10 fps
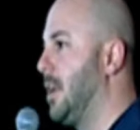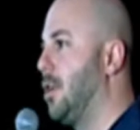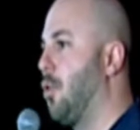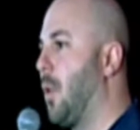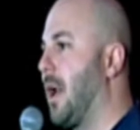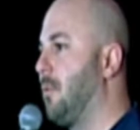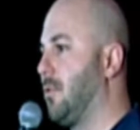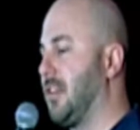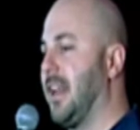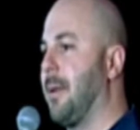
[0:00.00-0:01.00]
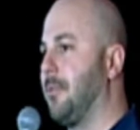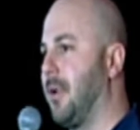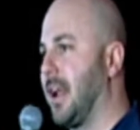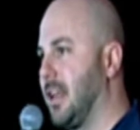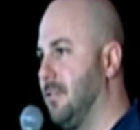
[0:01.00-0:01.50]
why would
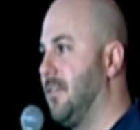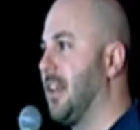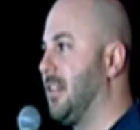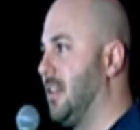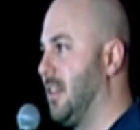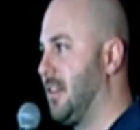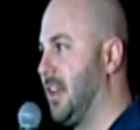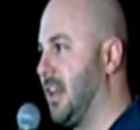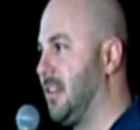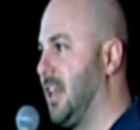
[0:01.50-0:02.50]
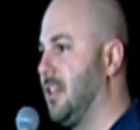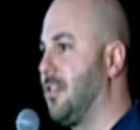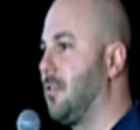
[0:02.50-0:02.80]
SnapNrack invest in this testing, this